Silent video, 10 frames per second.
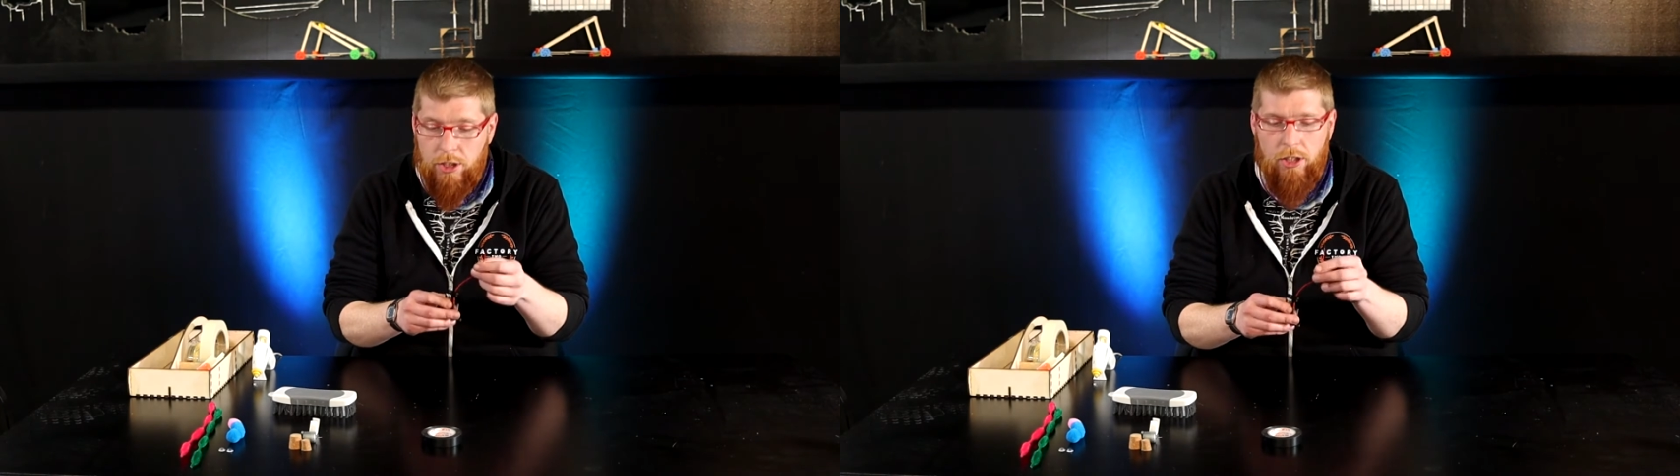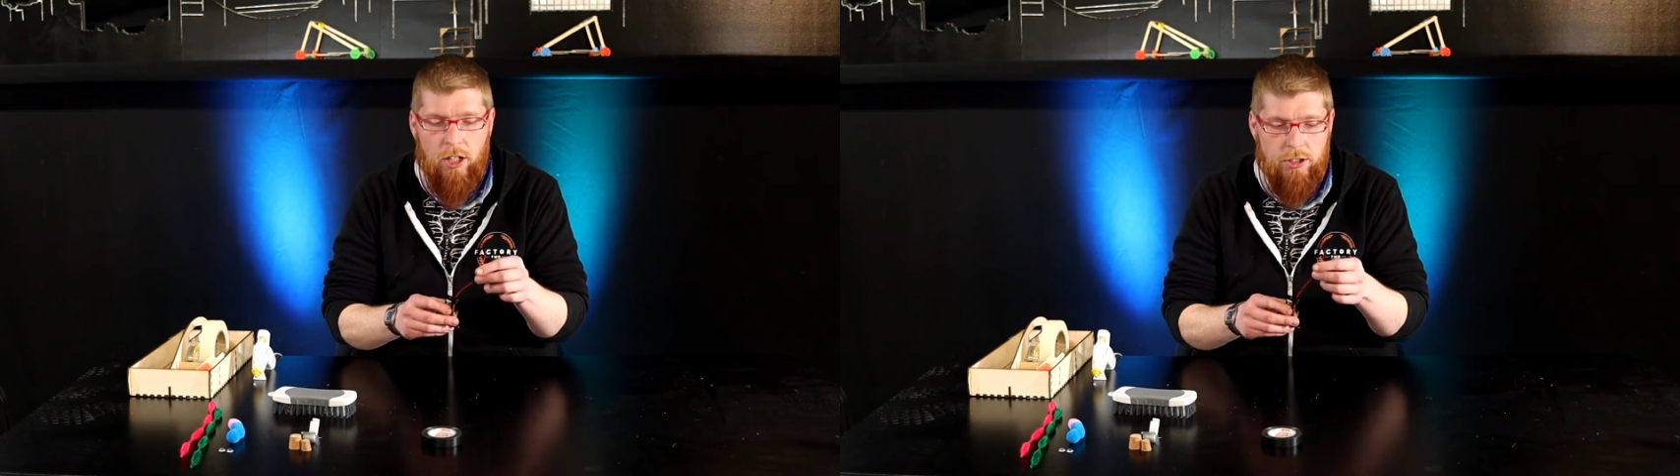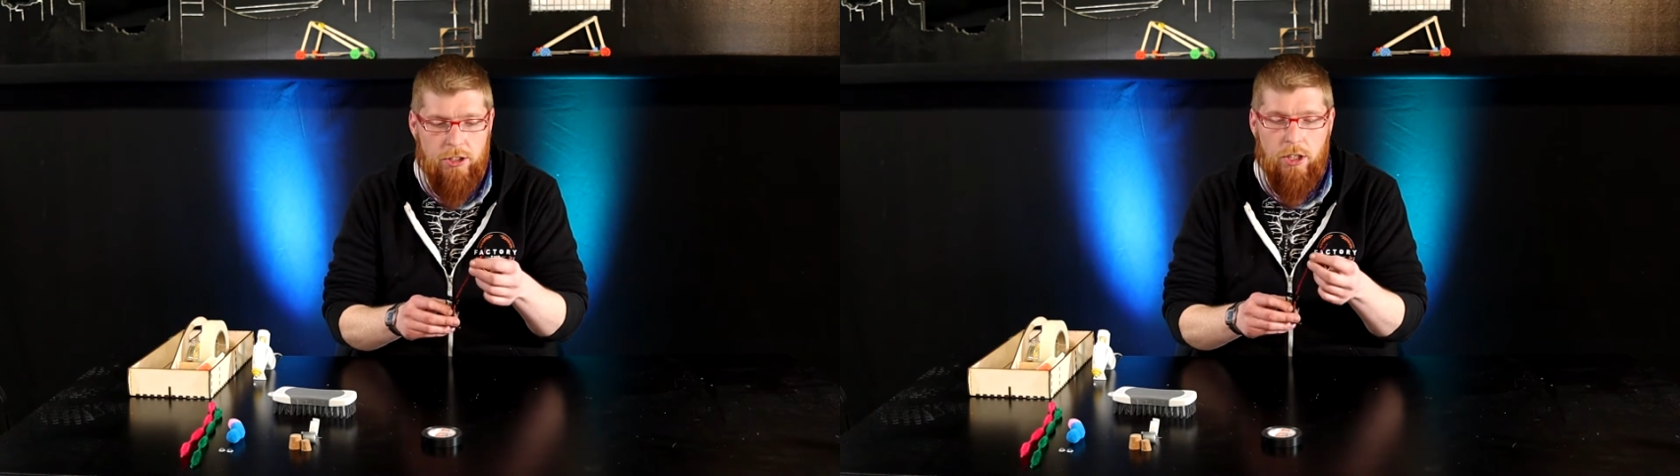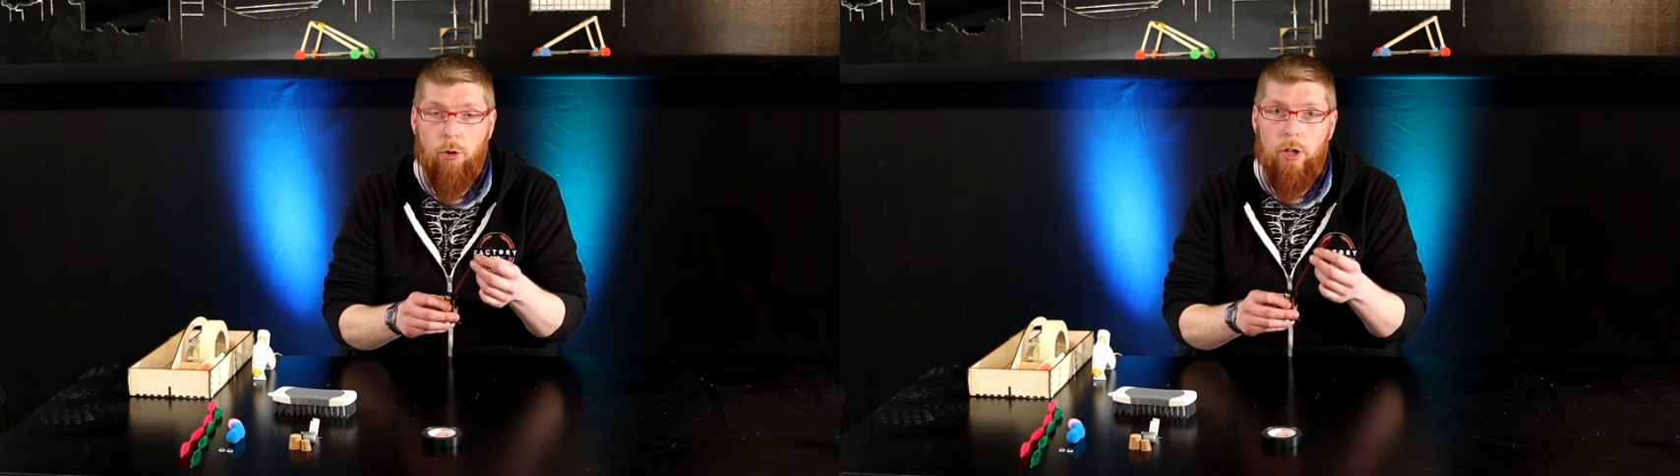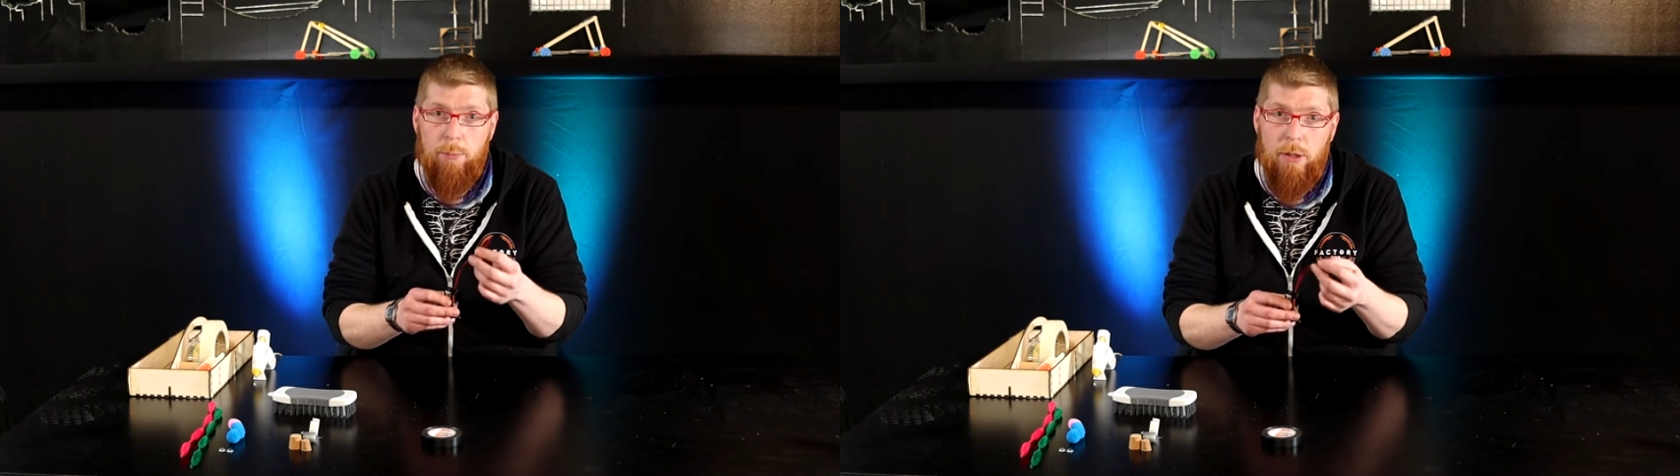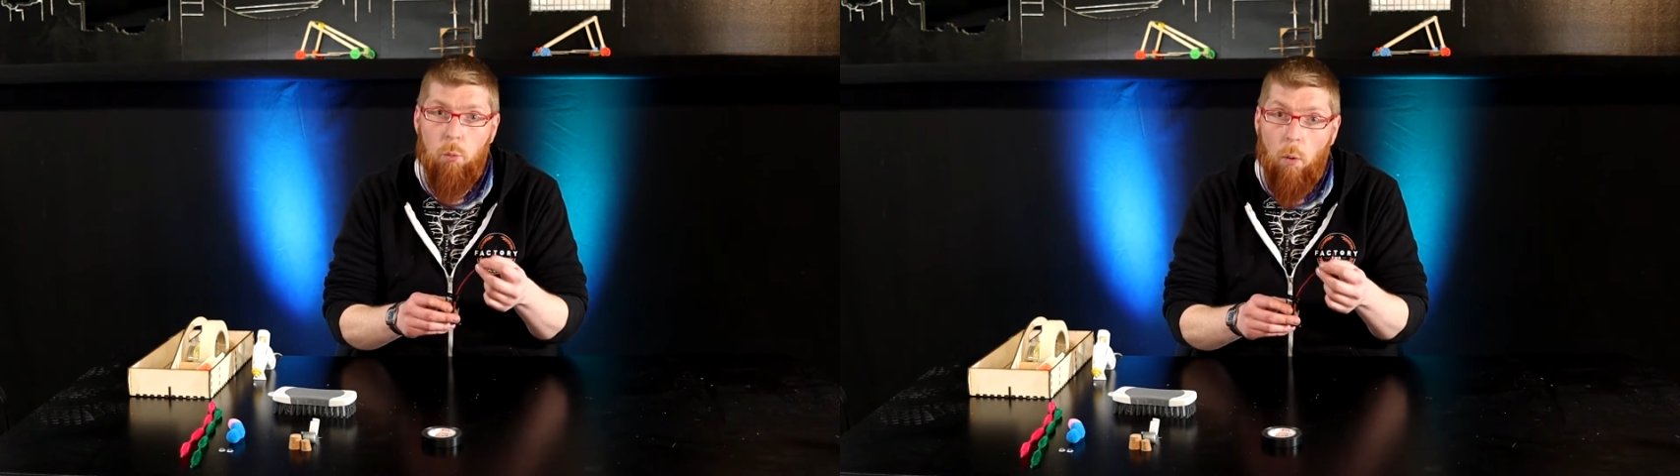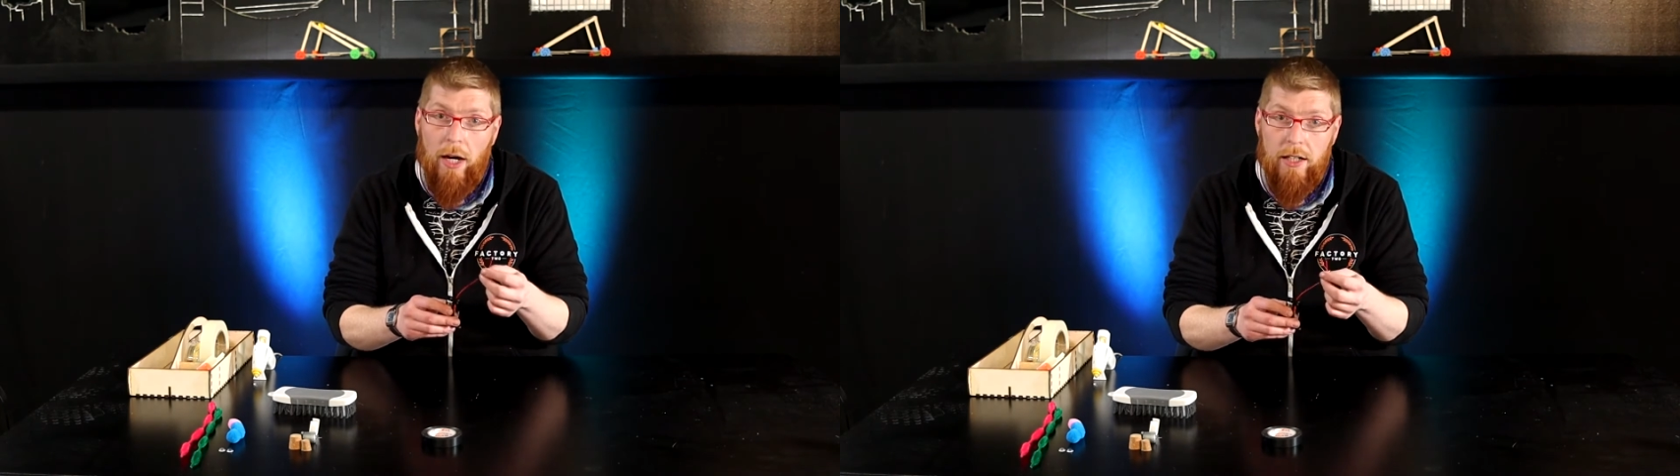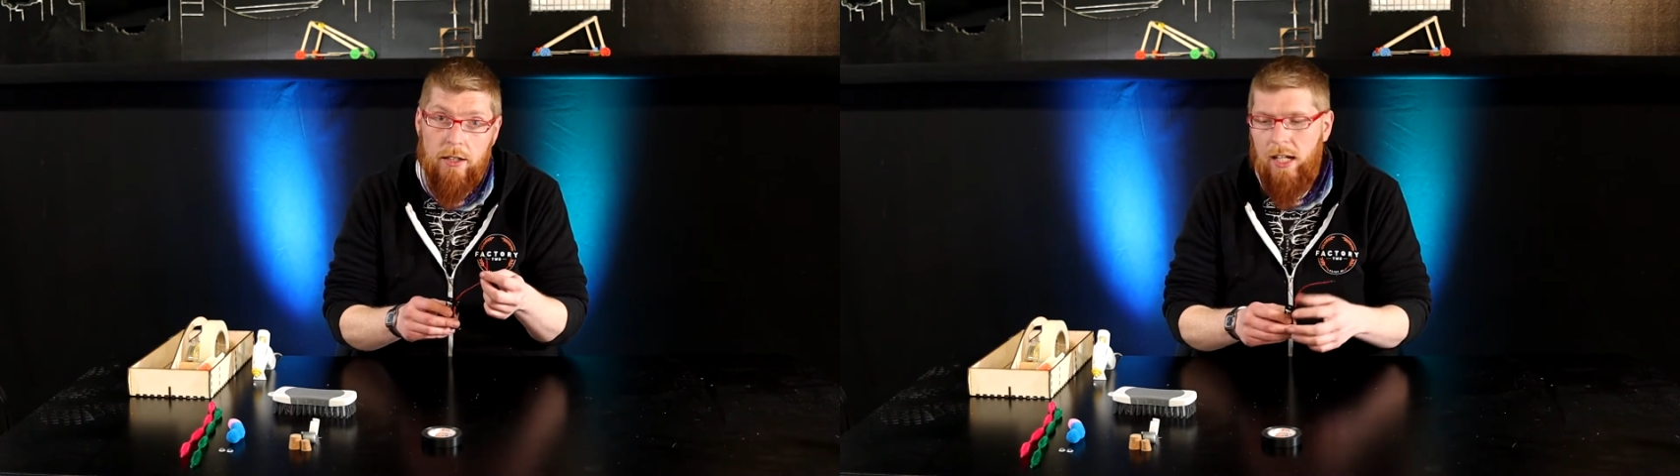conductors are going to be wire